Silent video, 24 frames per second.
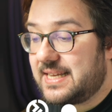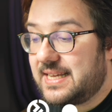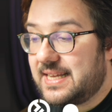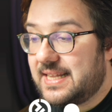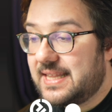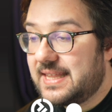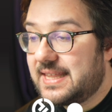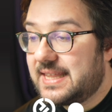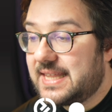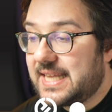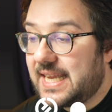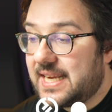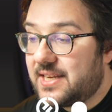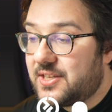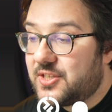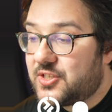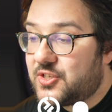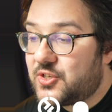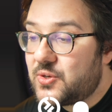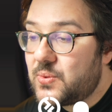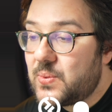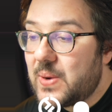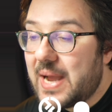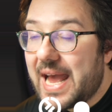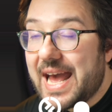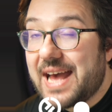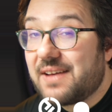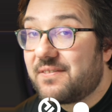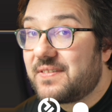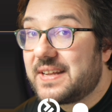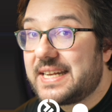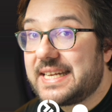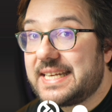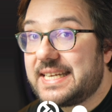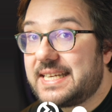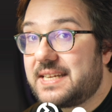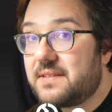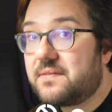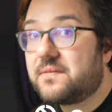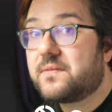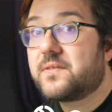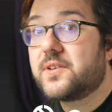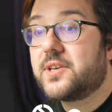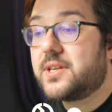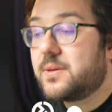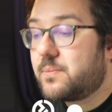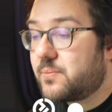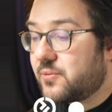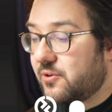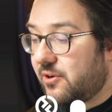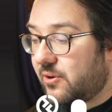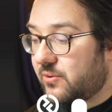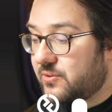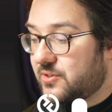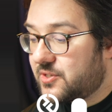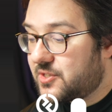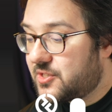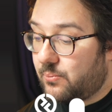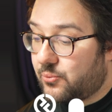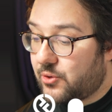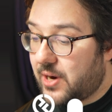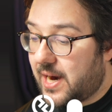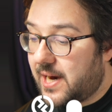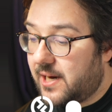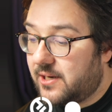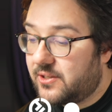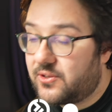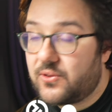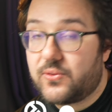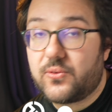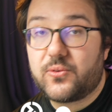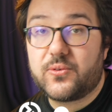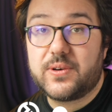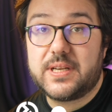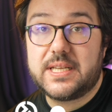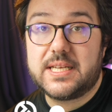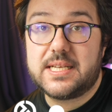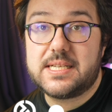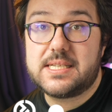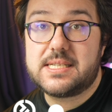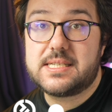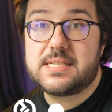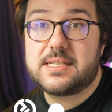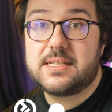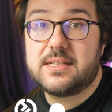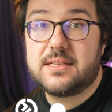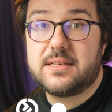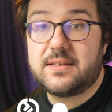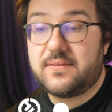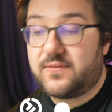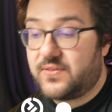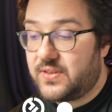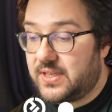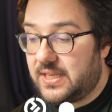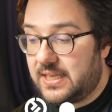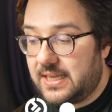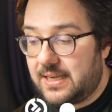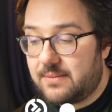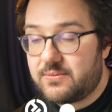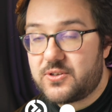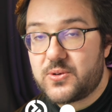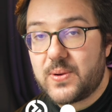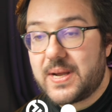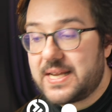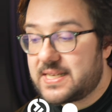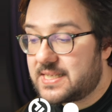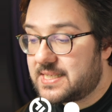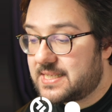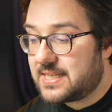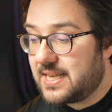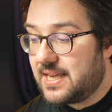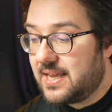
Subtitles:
They do have a different approach. Prior to the release of the M2S,